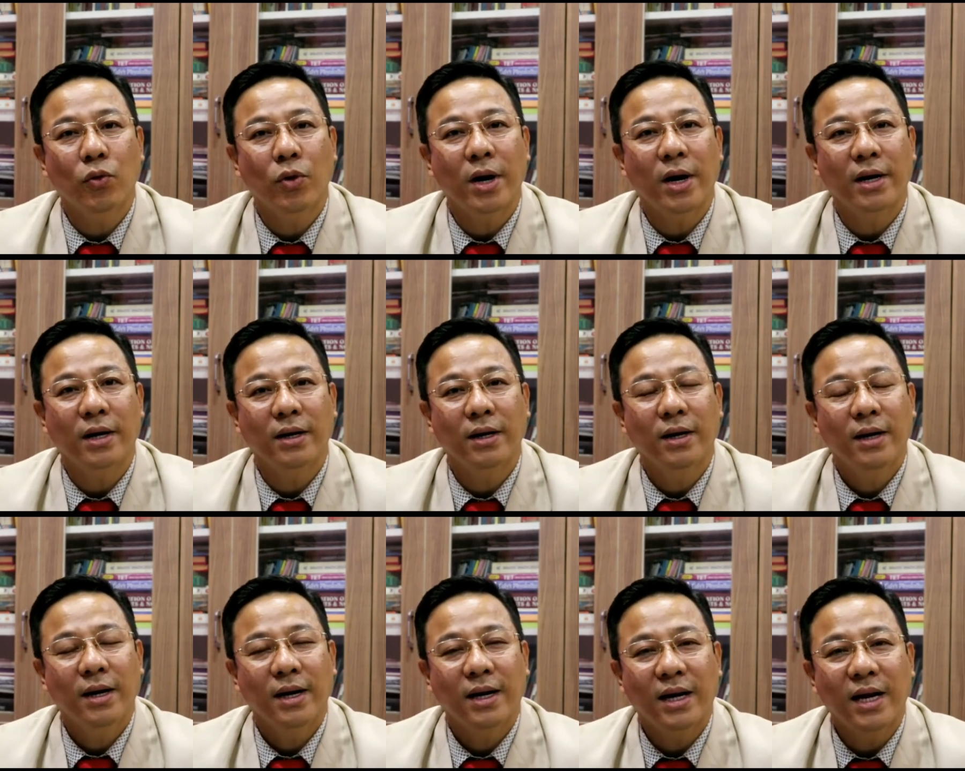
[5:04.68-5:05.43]
who are
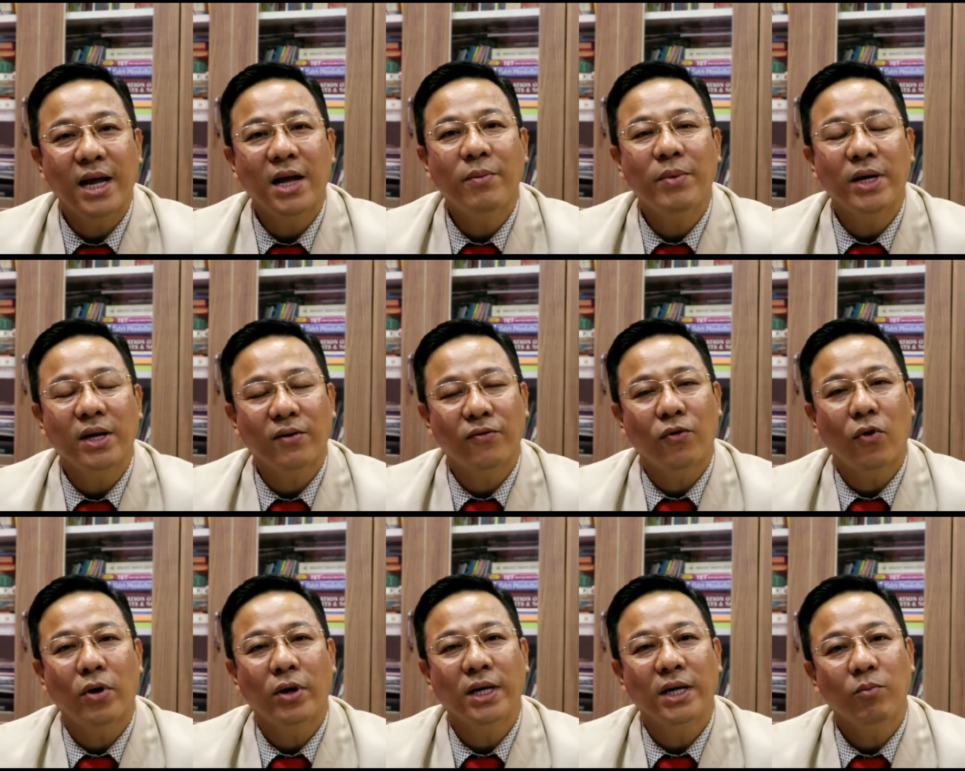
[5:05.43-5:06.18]
claiming
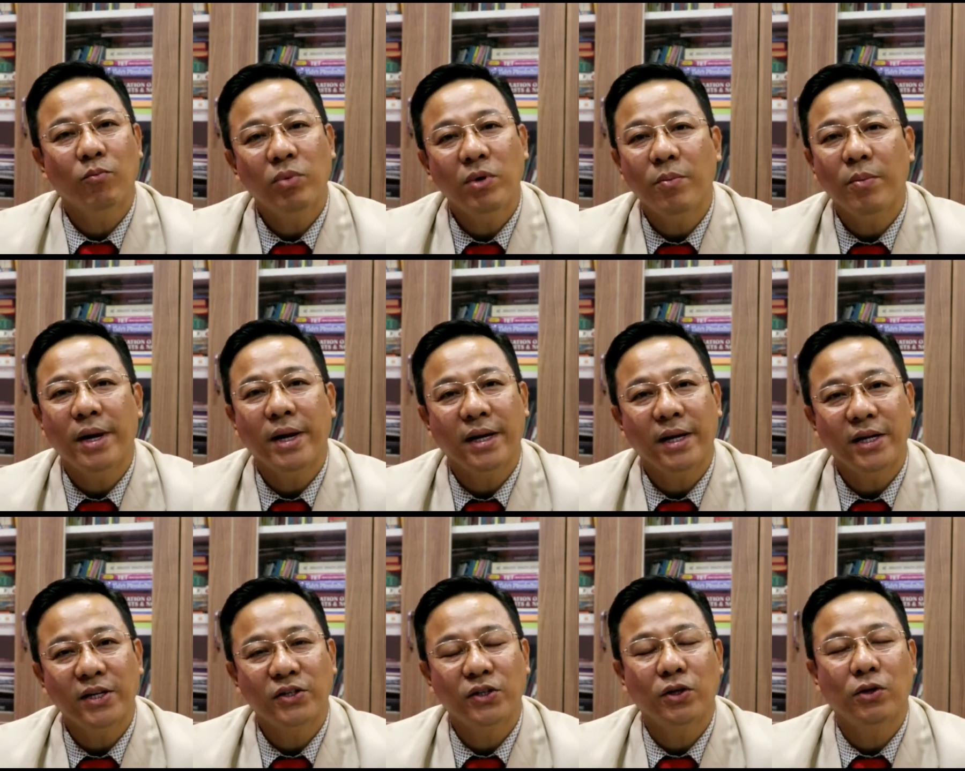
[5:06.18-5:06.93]
for the
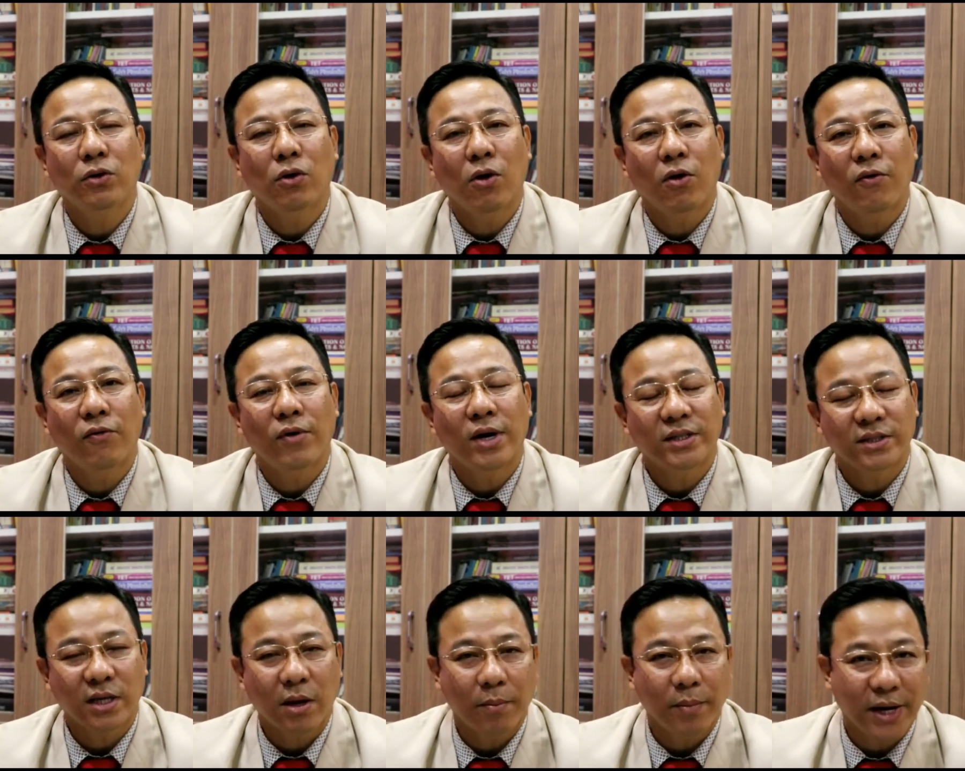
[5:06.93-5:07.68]
implementation of
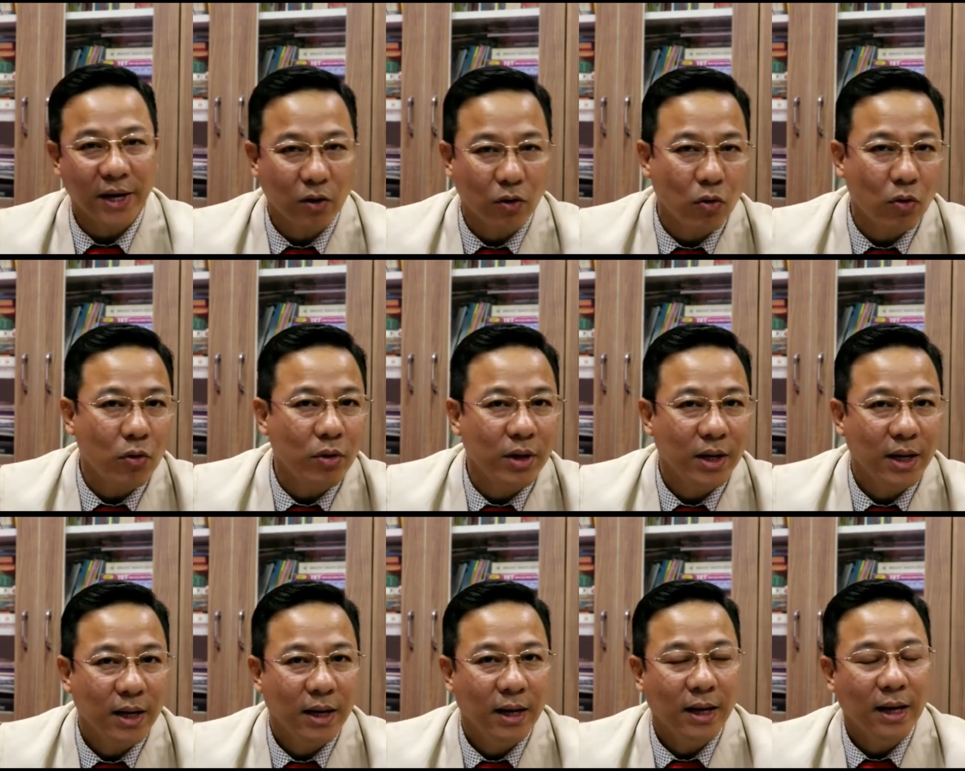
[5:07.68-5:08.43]
Assam Accord
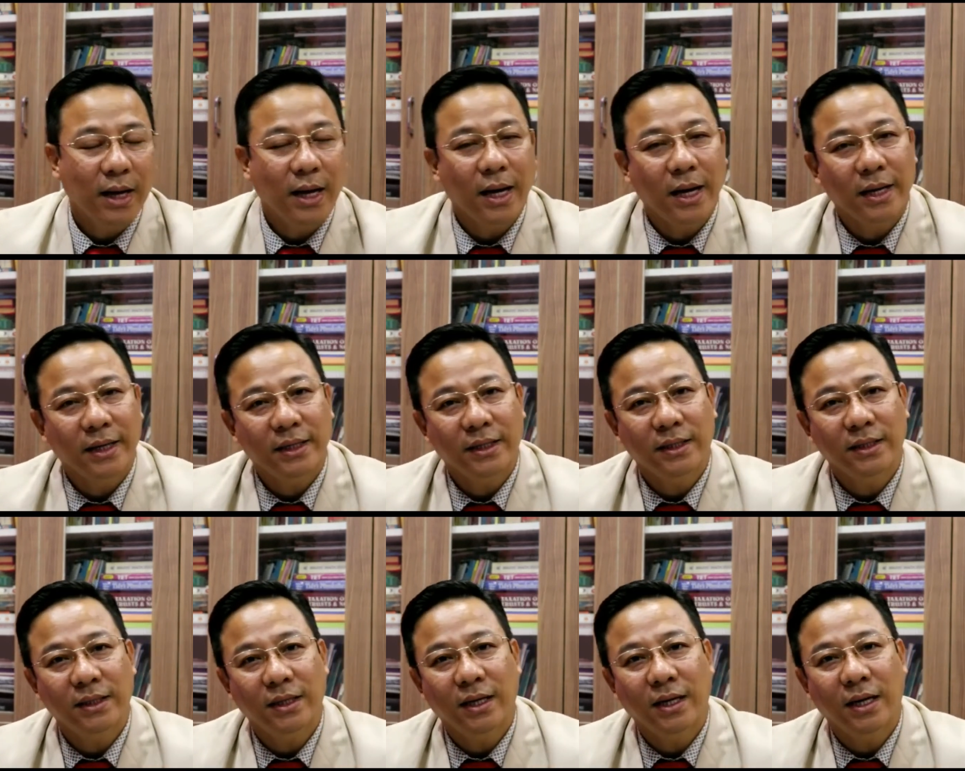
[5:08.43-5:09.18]

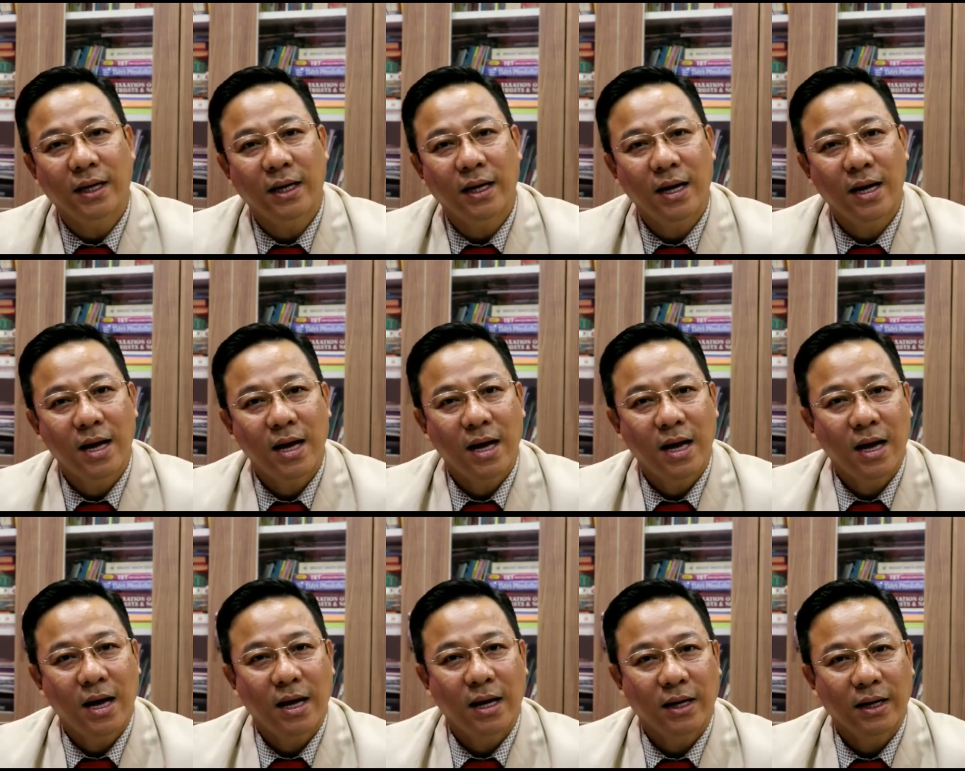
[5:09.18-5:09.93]
and
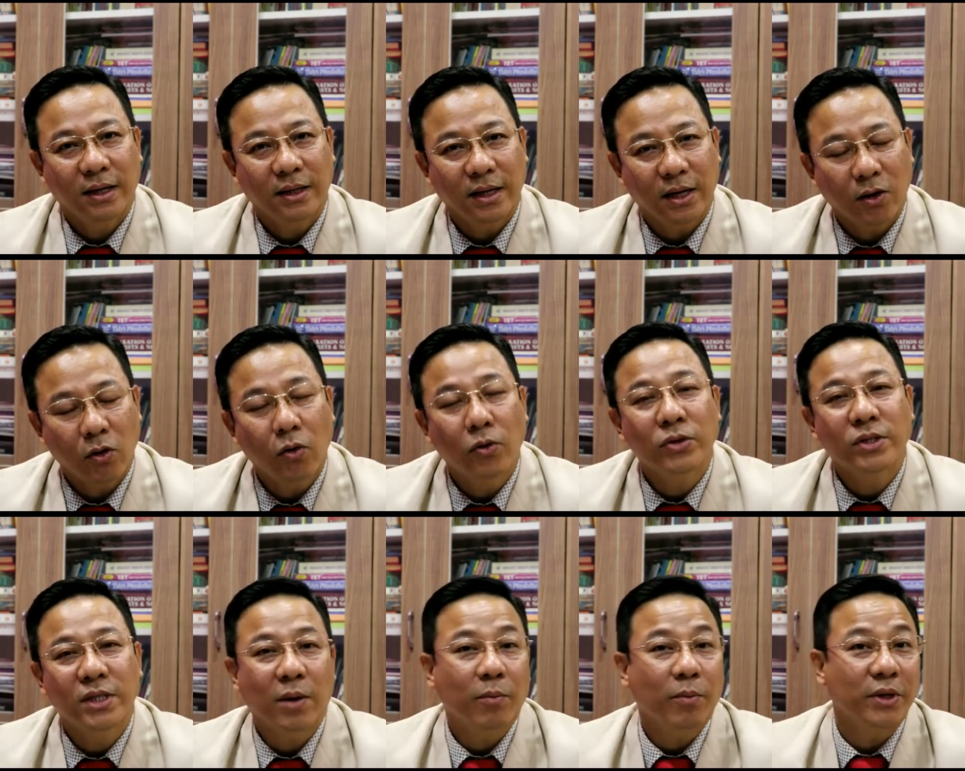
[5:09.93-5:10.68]
the
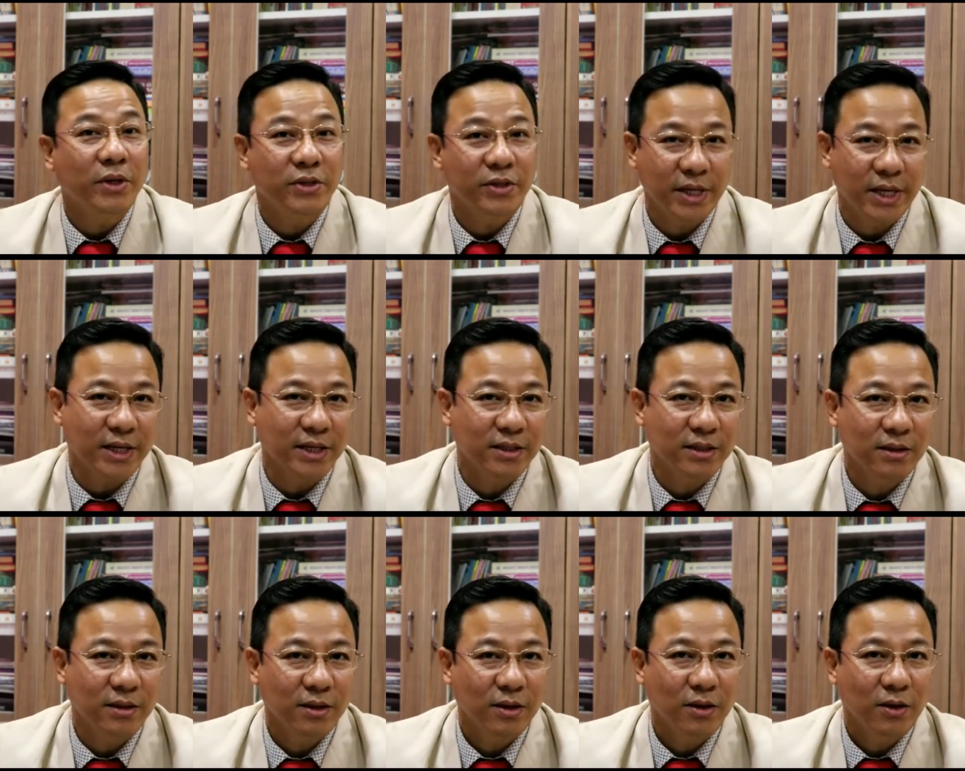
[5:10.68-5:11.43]
clause number
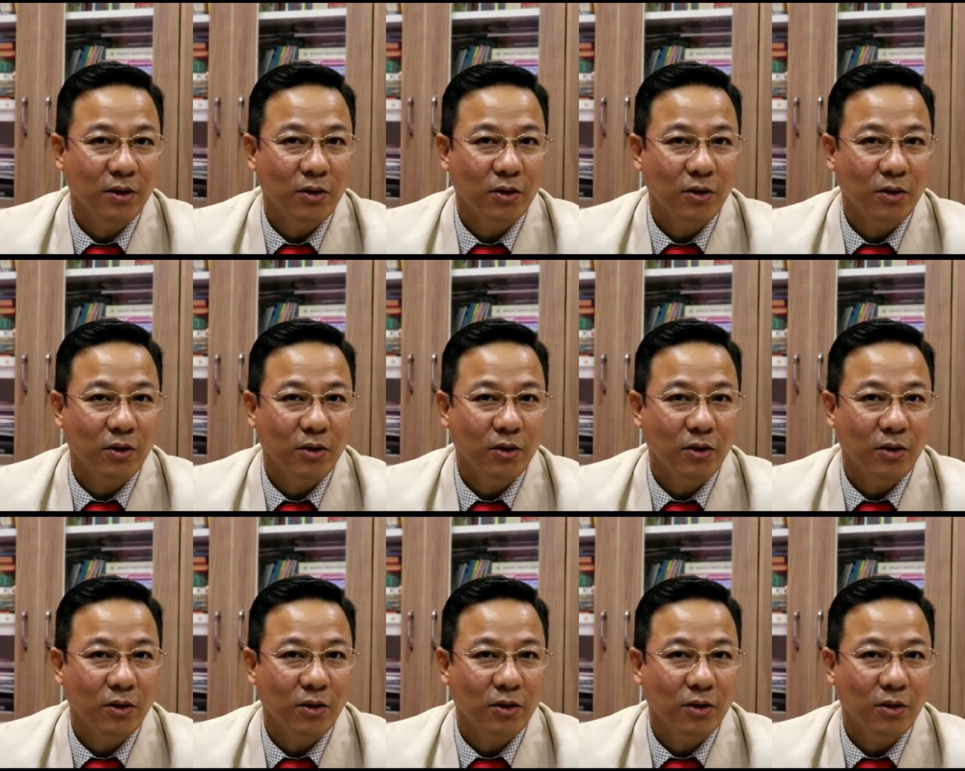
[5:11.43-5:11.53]
6,